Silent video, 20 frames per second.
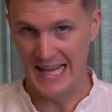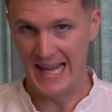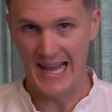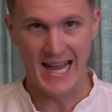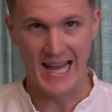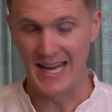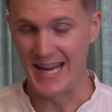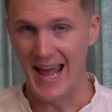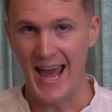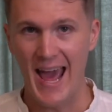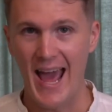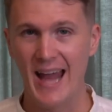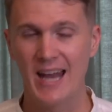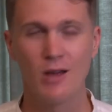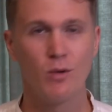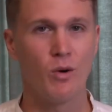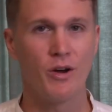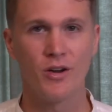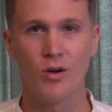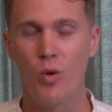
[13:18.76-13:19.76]
in
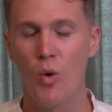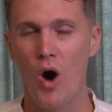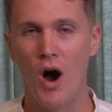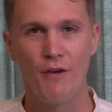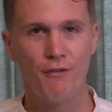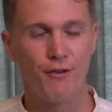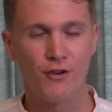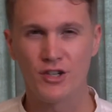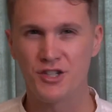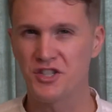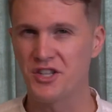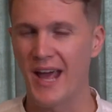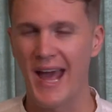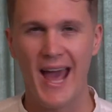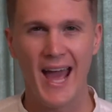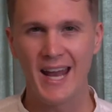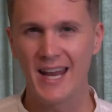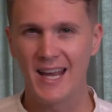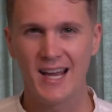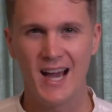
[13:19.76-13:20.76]
anyone who offers
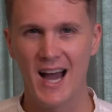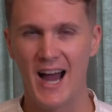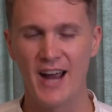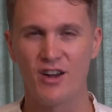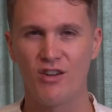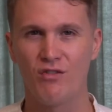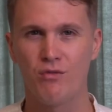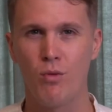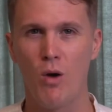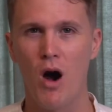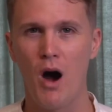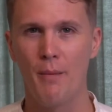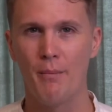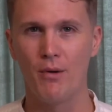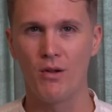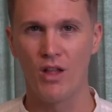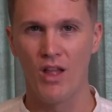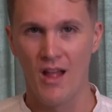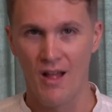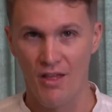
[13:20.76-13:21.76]
any kind of
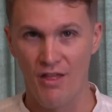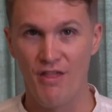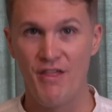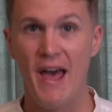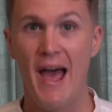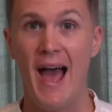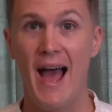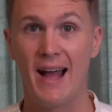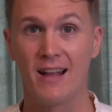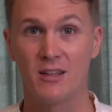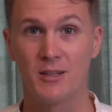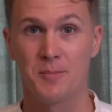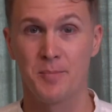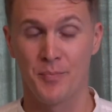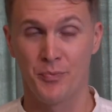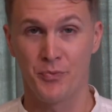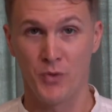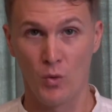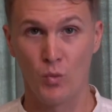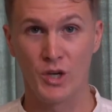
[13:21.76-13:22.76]
wobble that
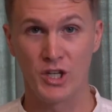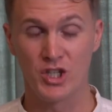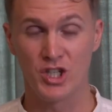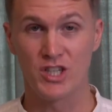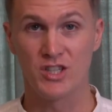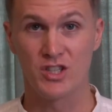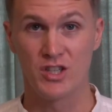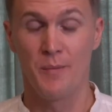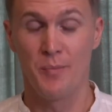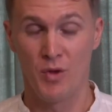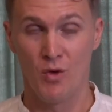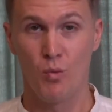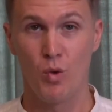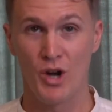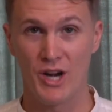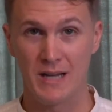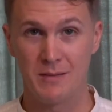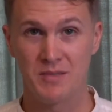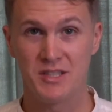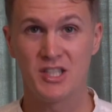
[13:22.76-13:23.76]
which is
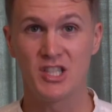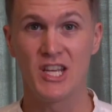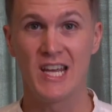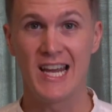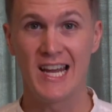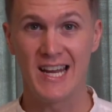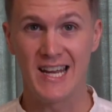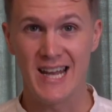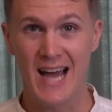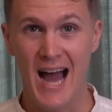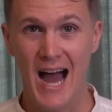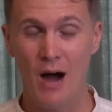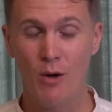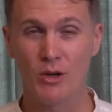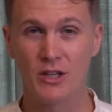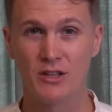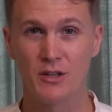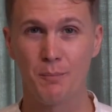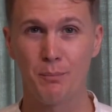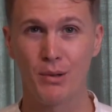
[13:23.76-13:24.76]
what I'm seeing now
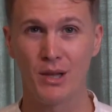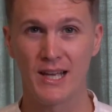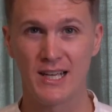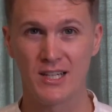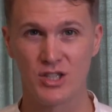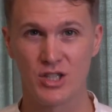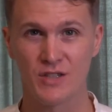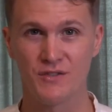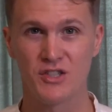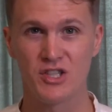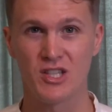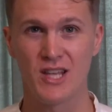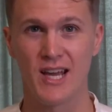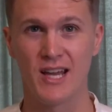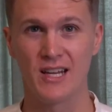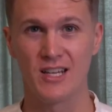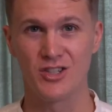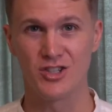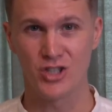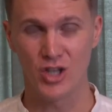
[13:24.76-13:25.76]
in the place of
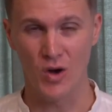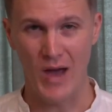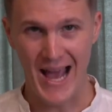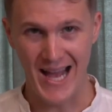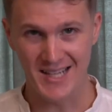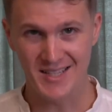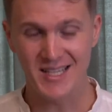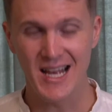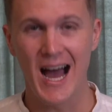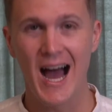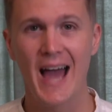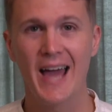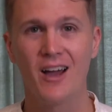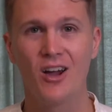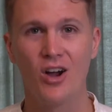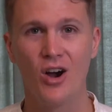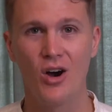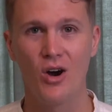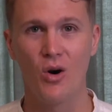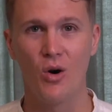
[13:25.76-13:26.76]
steady. So as I
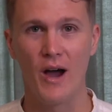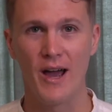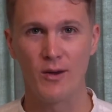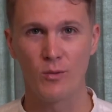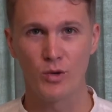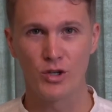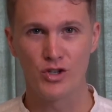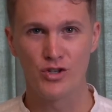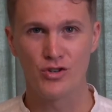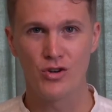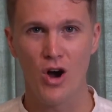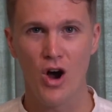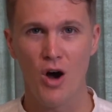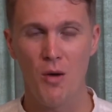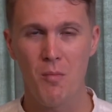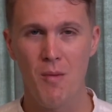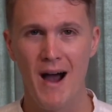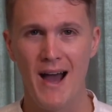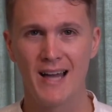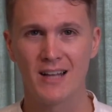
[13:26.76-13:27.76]
go and withdraw
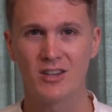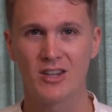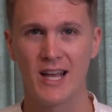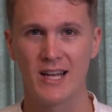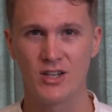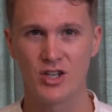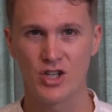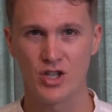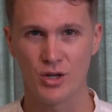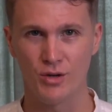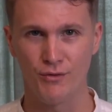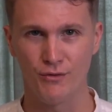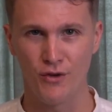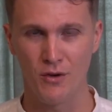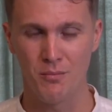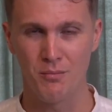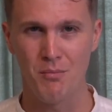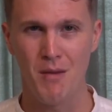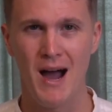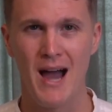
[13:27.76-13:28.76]
my attention
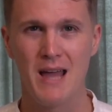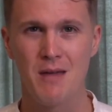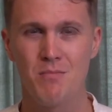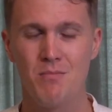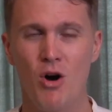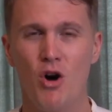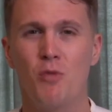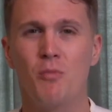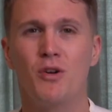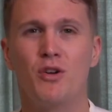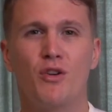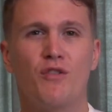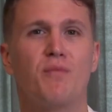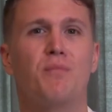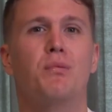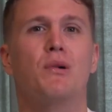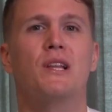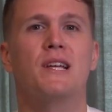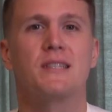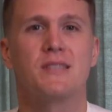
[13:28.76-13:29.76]
from my moment of
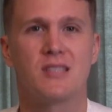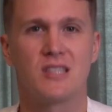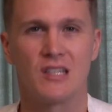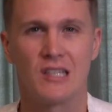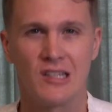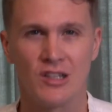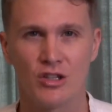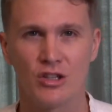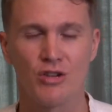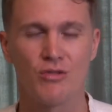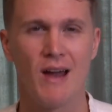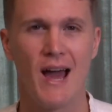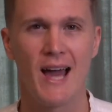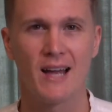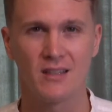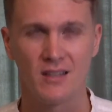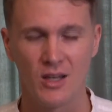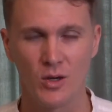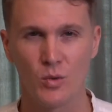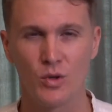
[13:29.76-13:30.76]
bliss in
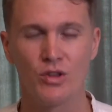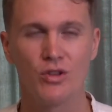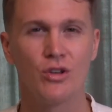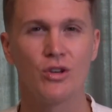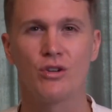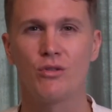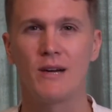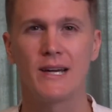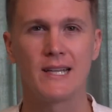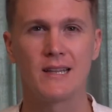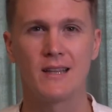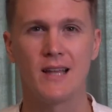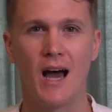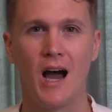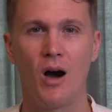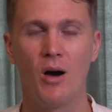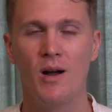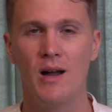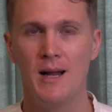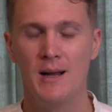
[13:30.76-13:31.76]
interacting with you right
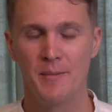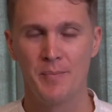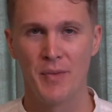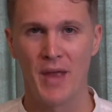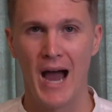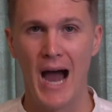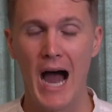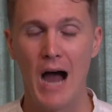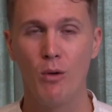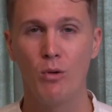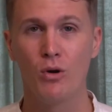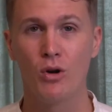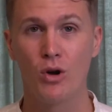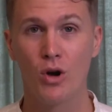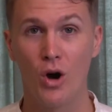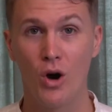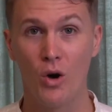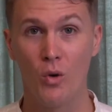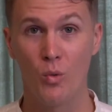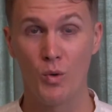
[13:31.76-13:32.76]
now, I will
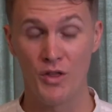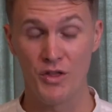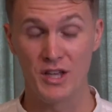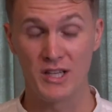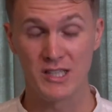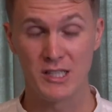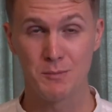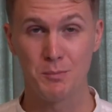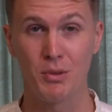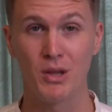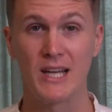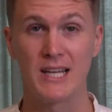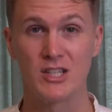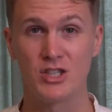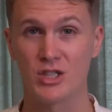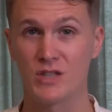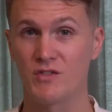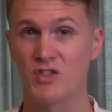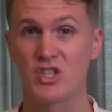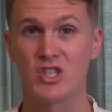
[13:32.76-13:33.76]
go with this
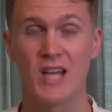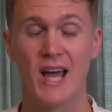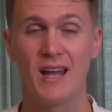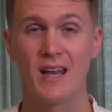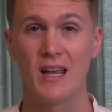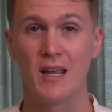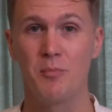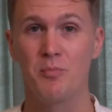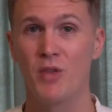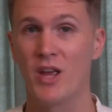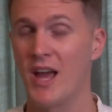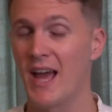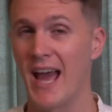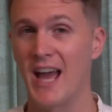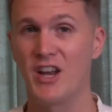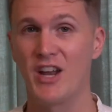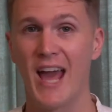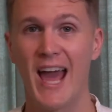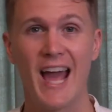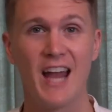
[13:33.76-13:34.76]
place of steady
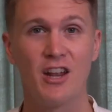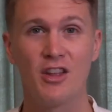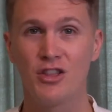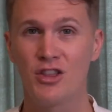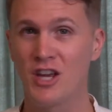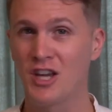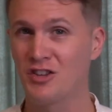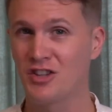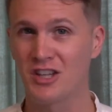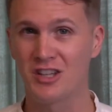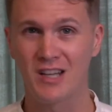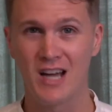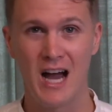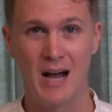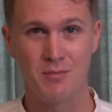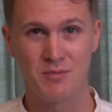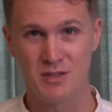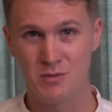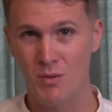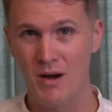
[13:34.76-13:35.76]
and anything that
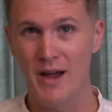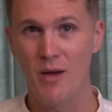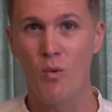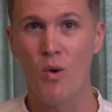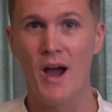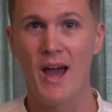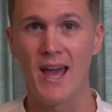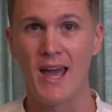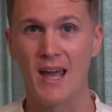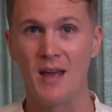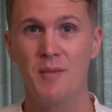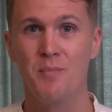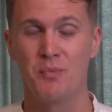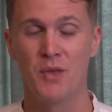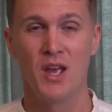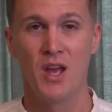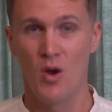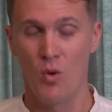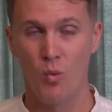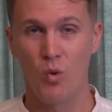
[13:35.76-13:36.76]
comes my way
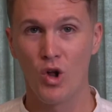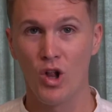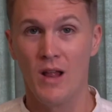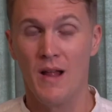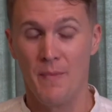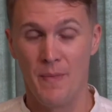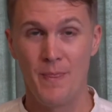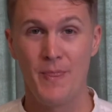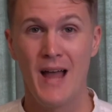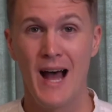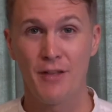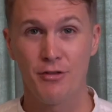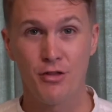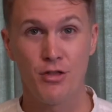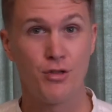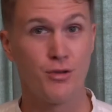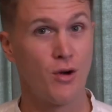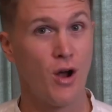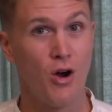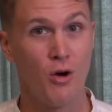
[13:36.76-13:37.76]
will
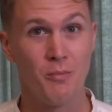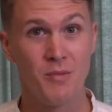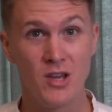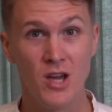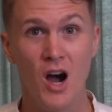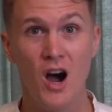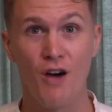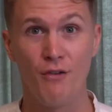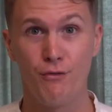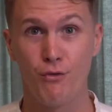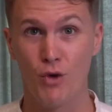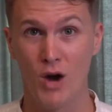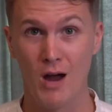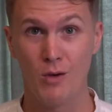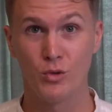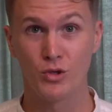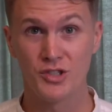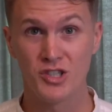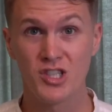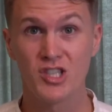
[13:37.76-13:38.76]
not throw me off where I
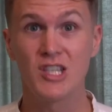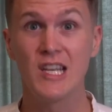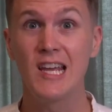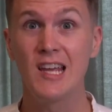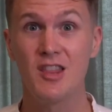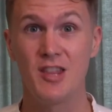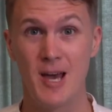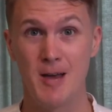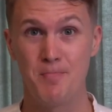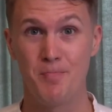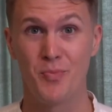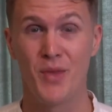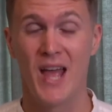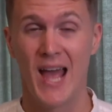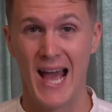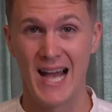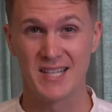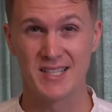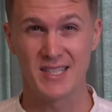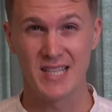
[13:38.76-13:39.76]
will see them
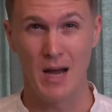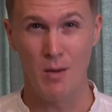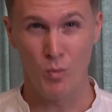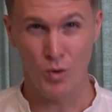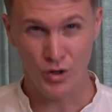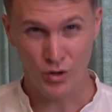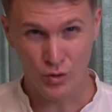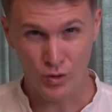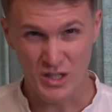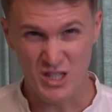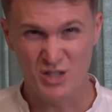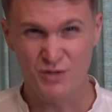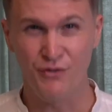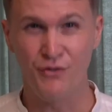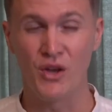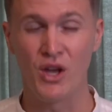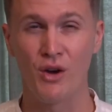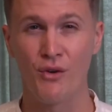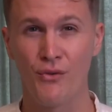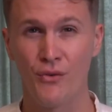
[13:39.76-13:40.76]
as someone who is
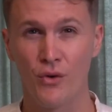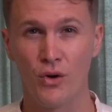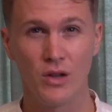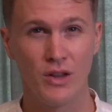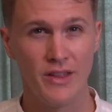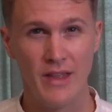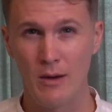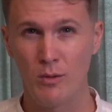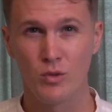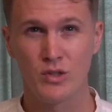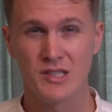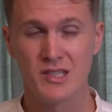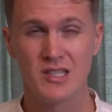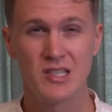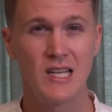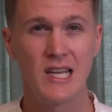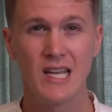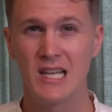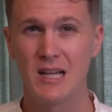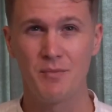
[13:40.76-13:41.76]
fearful and I will
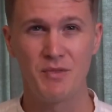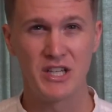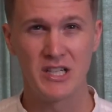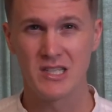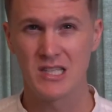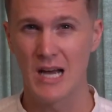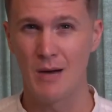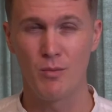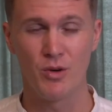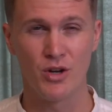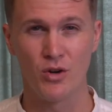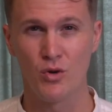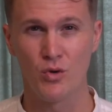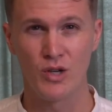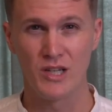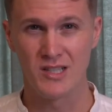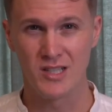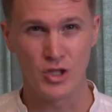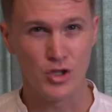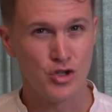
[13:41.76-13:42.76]
see them that someone who
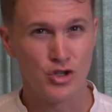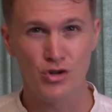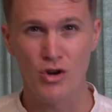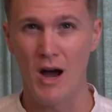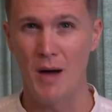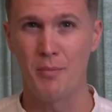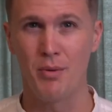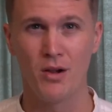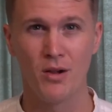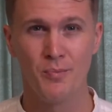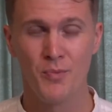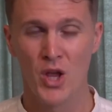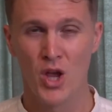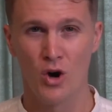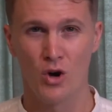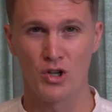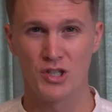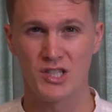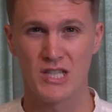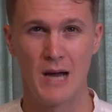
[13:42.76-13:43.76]
is in trouble
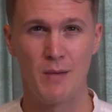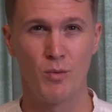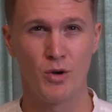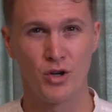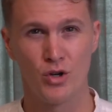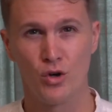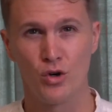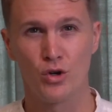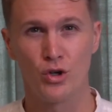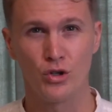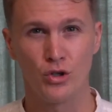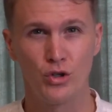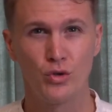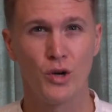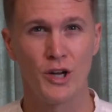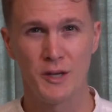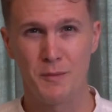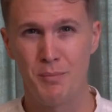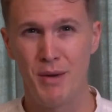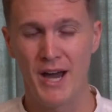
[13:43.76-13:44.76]
or someone who could do
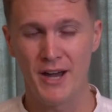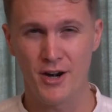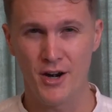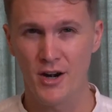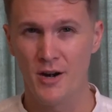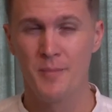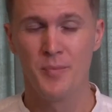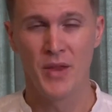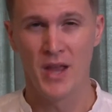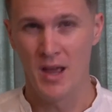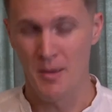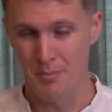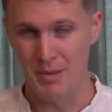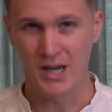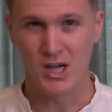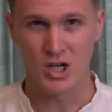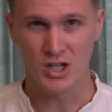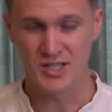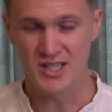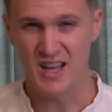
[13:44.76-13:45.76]
it better
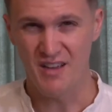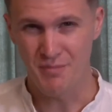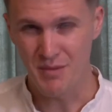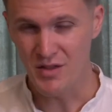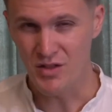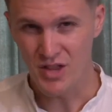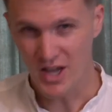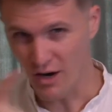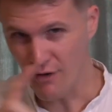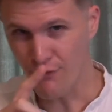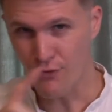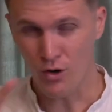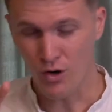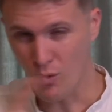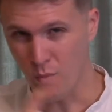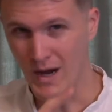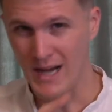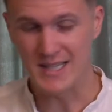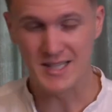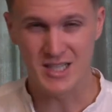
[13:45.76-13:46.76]
because they've been there for
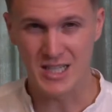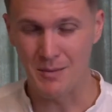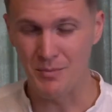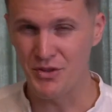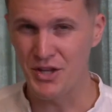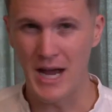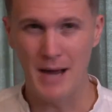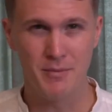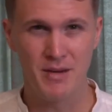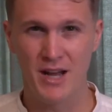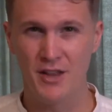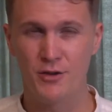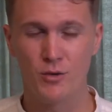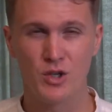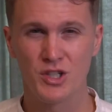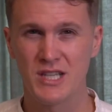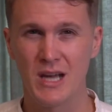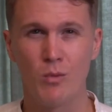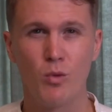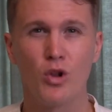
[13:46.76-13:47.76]
quite some time. In other
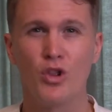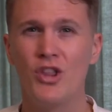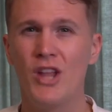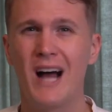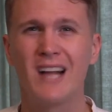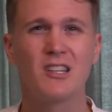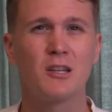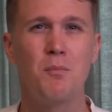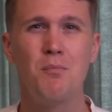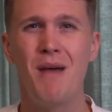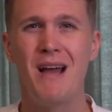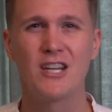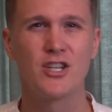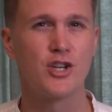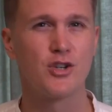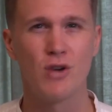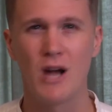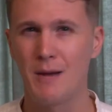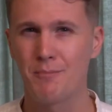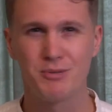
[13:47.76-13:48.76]
words, I will not
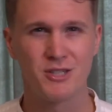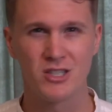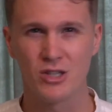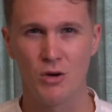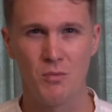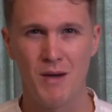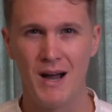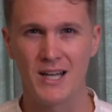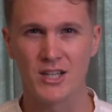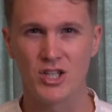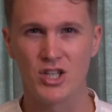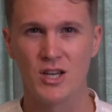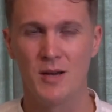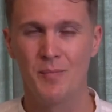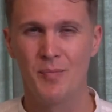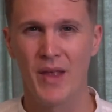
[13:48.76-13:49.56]
measure up so much.